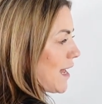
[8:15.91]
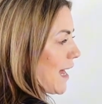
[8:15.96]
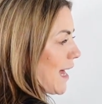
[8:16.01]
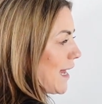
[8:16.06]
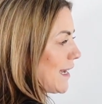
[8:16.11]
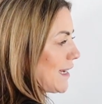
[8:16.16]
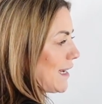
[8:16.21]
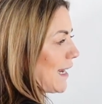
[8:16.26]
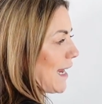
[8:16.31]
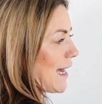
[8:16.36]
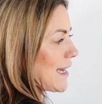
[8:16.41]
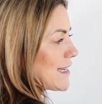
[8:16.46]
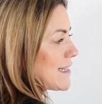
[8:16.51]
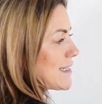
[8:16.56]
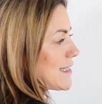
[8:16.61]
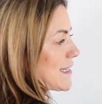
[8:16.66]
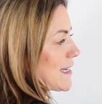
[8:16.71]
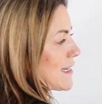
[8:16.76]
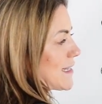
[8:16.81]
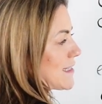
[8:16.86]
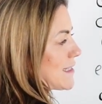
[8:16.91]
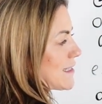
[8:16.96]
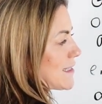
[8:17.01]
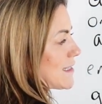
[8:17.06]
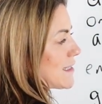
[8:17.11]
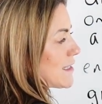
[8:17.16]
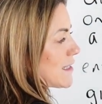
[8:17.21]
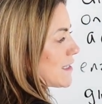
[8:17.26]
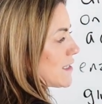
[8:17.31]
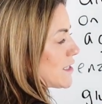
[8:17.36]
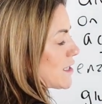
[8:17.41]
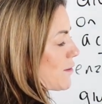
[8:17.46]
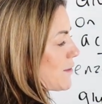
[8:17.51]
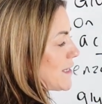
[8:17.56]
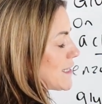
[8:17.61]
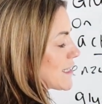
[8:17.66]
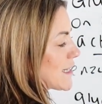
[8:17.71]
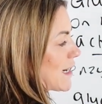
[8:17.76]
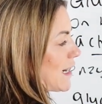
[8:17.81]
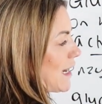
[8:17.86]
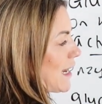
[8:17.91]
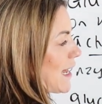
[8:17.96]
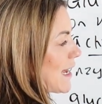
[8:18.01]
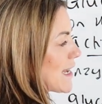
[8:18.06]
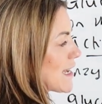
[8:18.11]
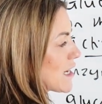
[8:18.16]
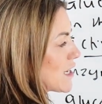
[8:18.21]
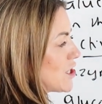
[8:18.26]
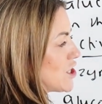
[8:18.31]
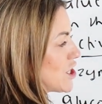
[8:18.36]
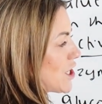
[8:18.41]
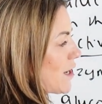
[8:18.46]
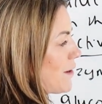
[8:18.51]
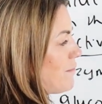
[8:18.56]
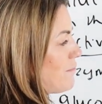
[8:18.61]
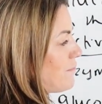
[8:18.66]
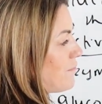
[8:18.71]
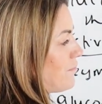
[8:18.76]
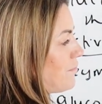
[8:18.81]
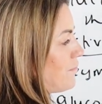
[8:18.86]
and lysis. So it's glycogen